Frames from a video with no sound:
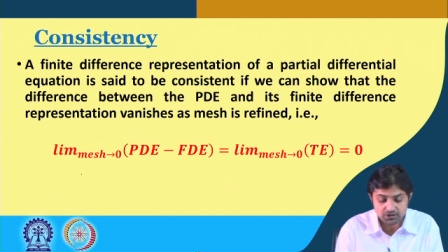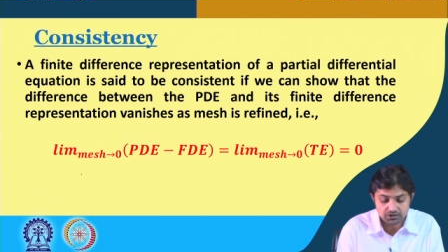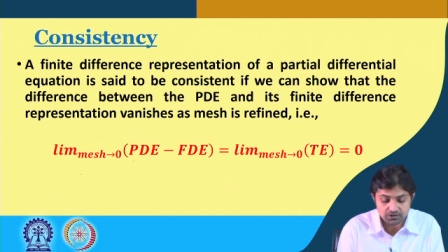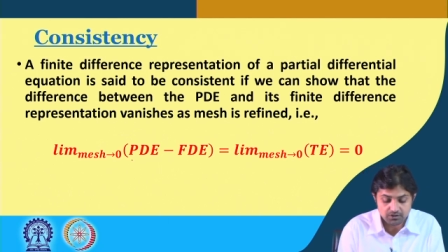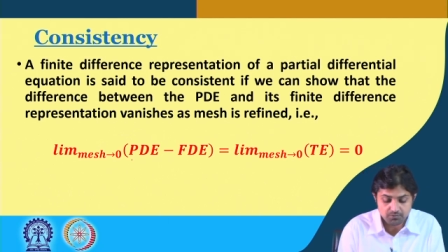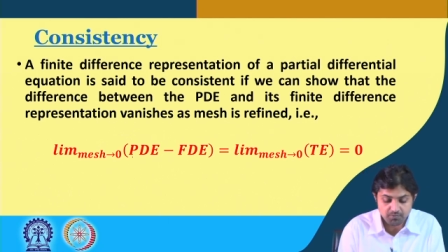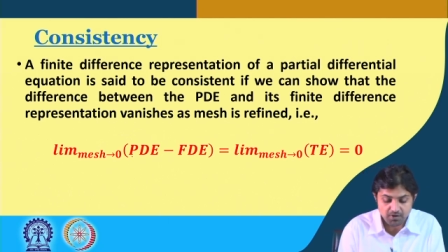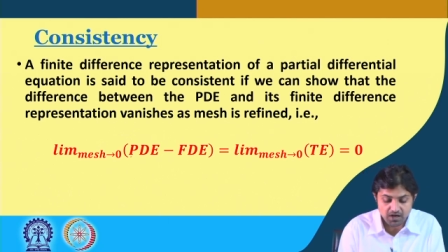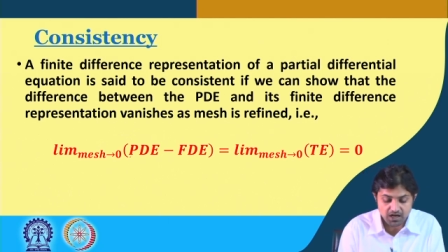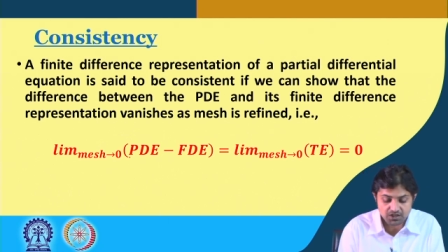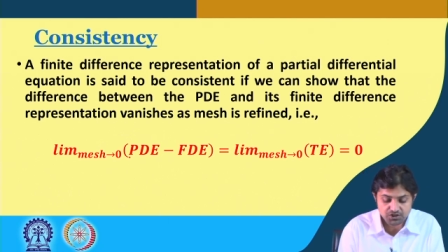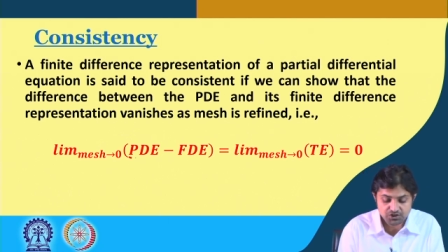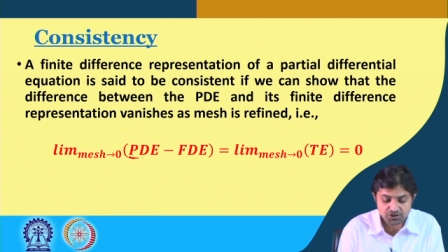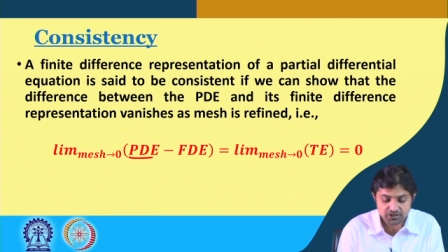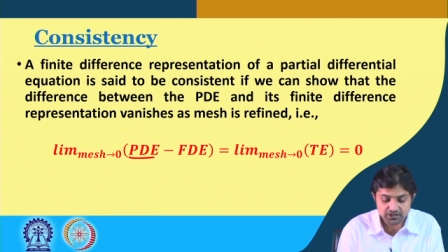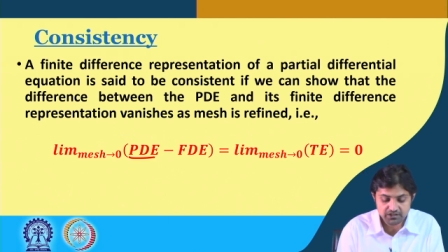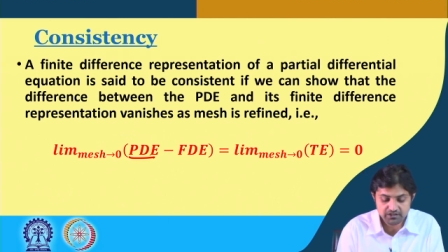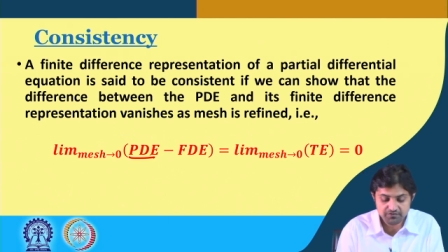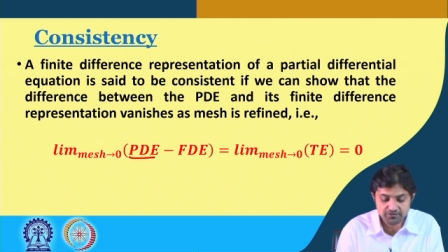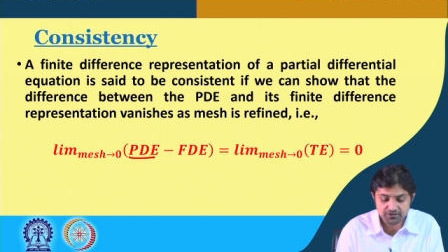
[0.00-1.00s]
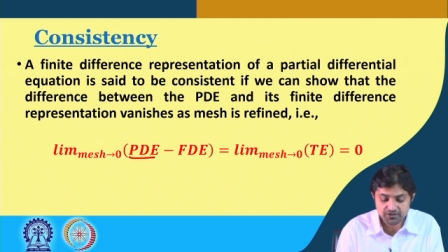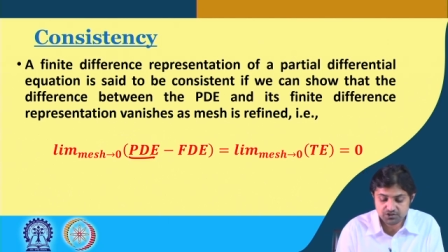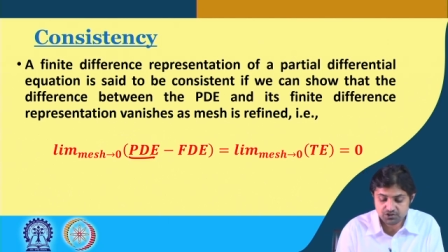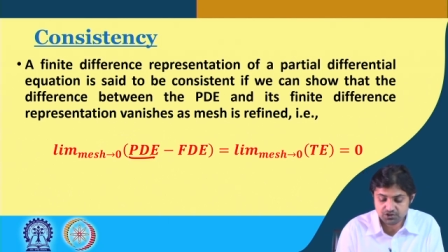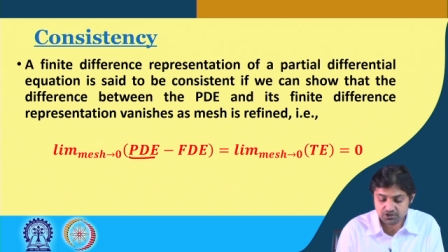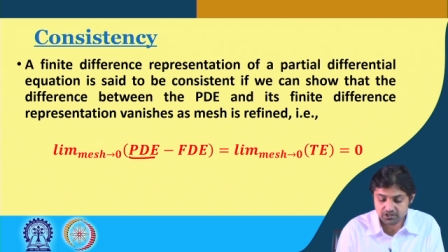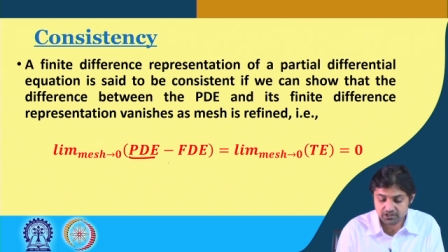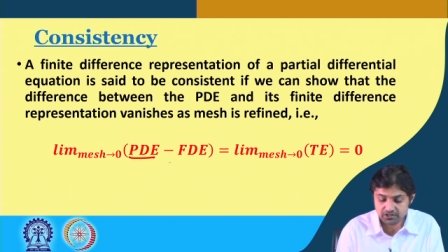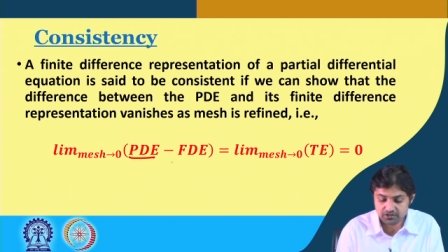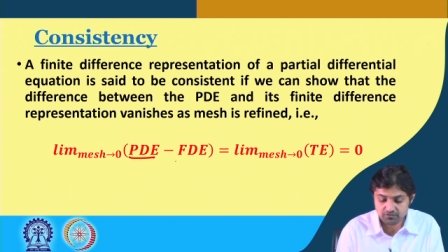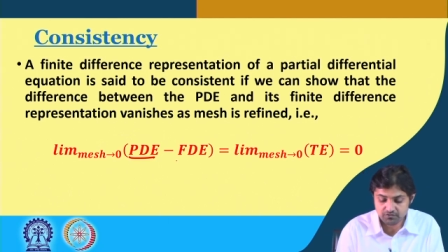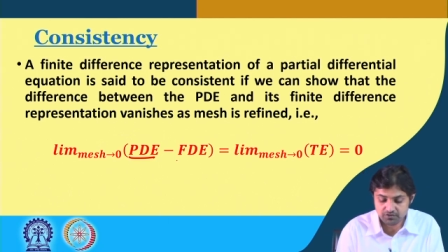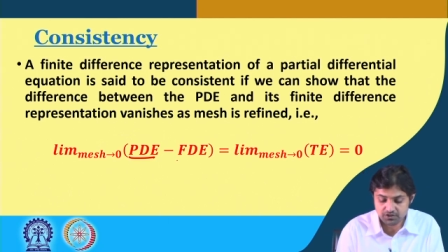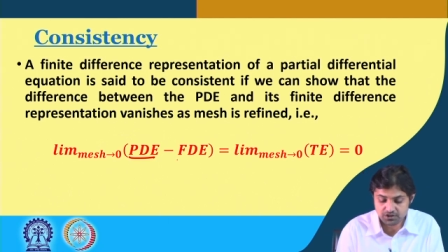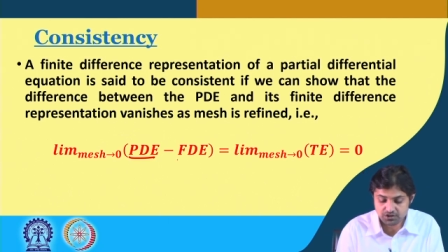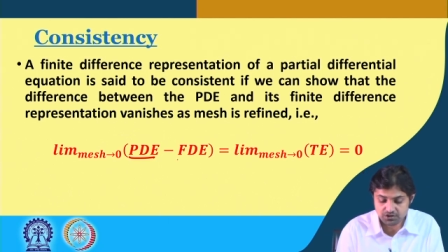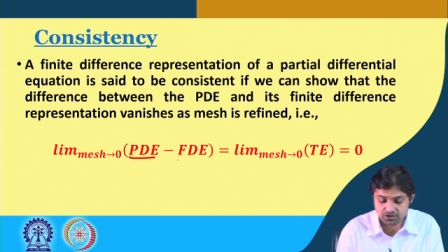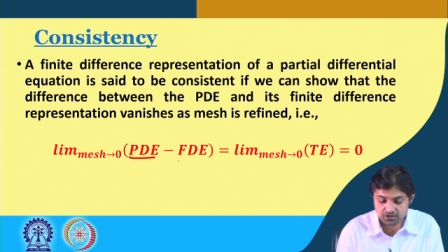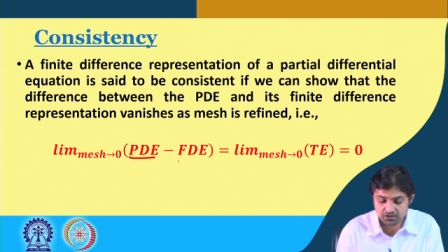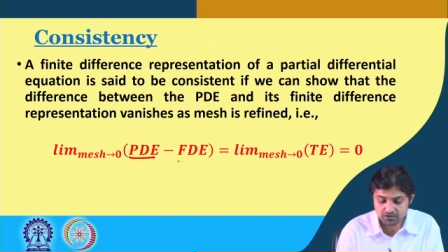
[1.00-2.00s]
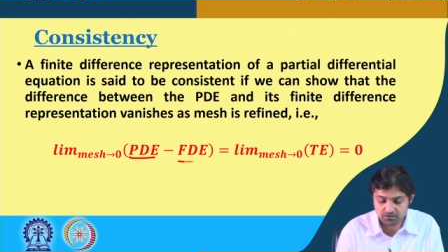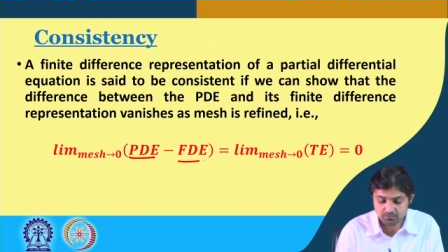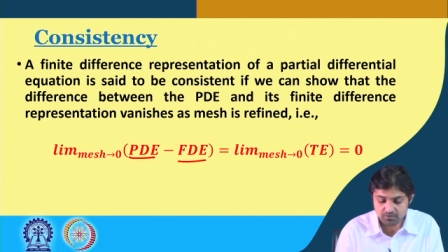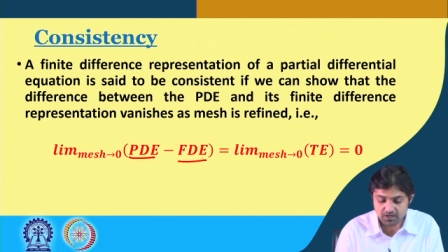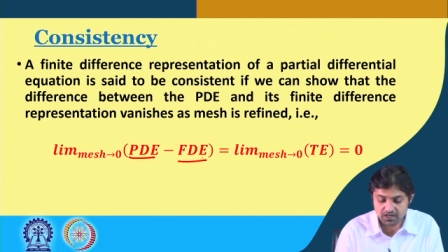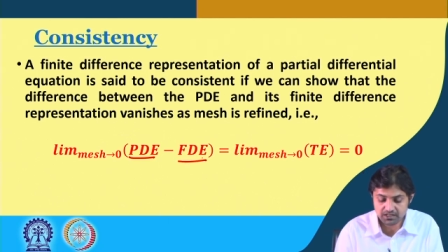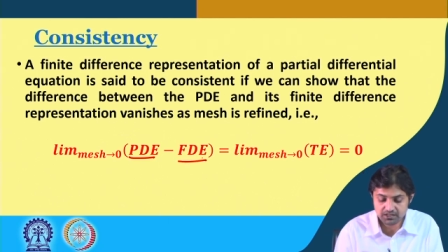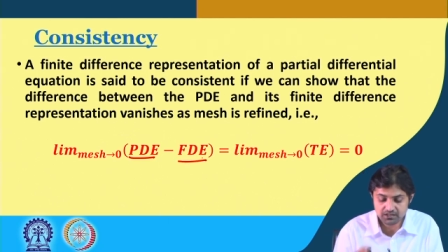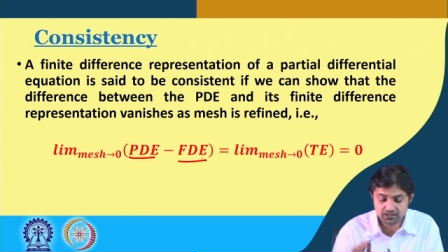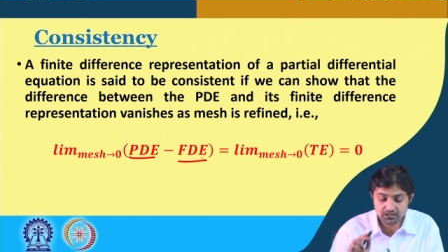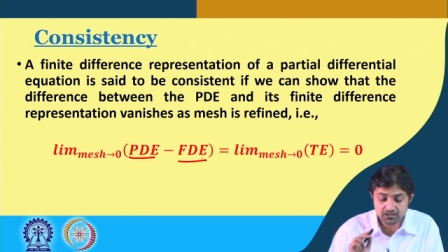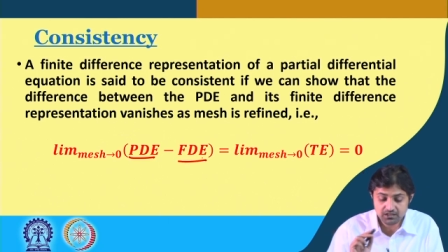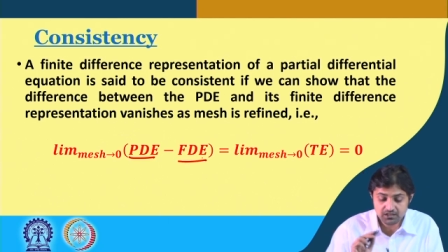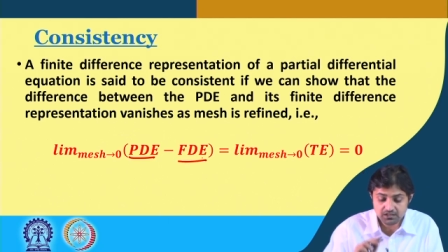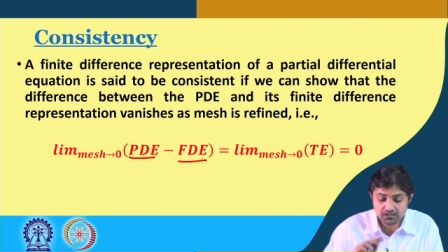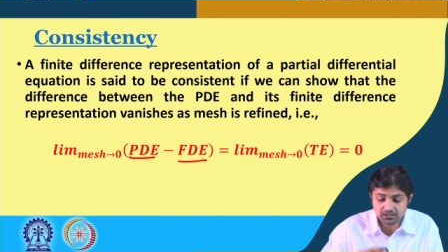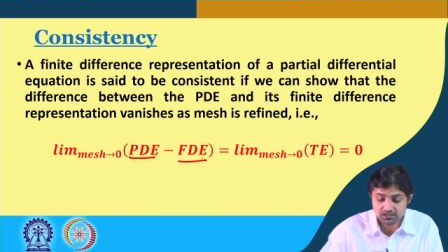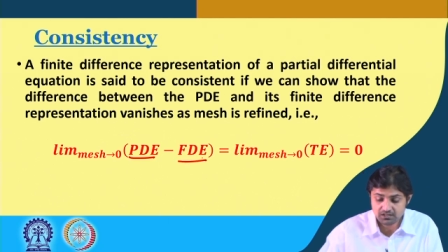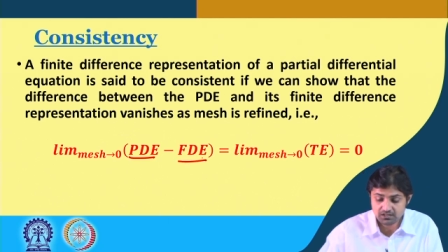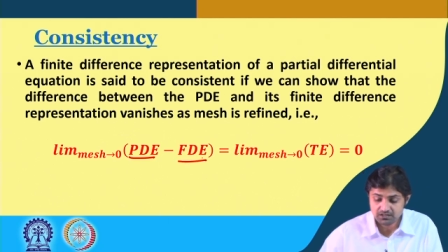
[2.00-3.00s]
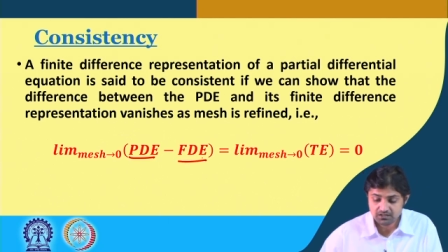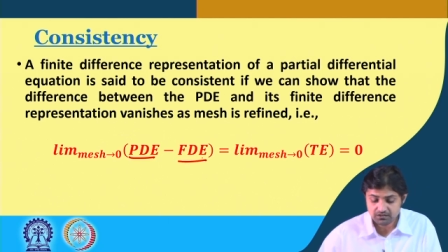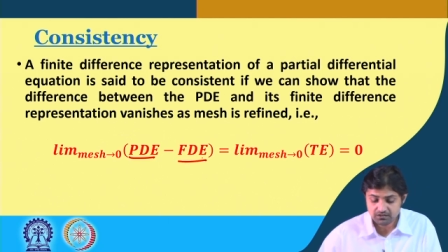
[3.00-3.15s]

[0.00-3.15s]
the partial differential equation minus